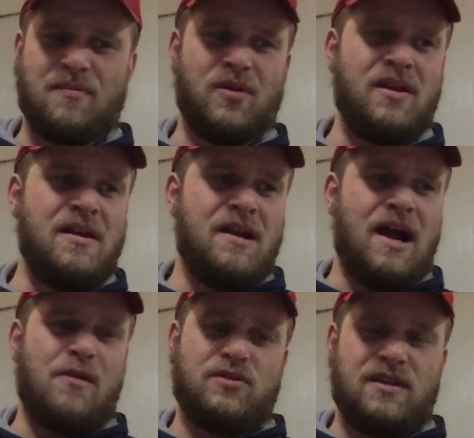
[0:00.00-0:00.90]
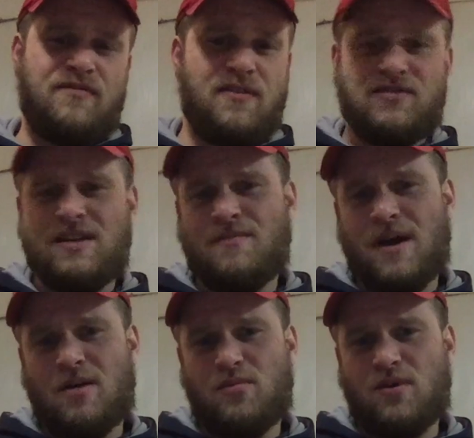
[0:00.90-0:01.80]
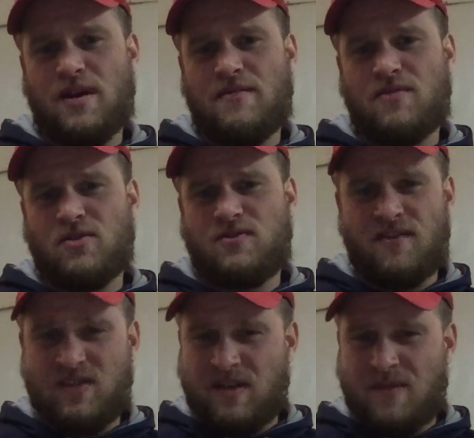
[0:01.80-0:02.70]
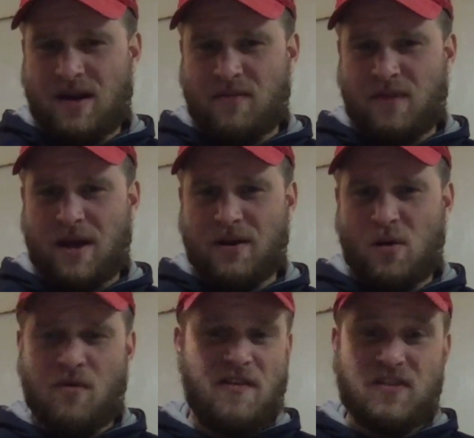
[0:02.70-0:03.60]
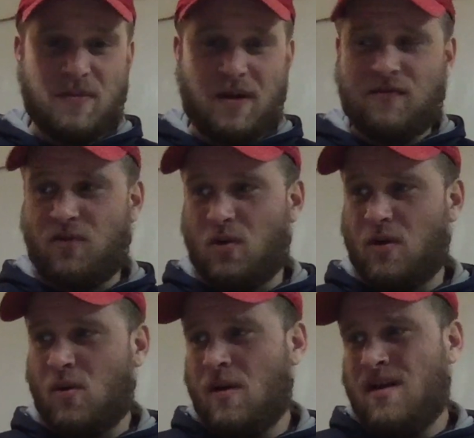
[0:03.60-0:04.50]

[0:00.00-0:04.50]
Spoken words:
But I would say 15-pound braid versus 15-pound mono or 15-pound fluoro.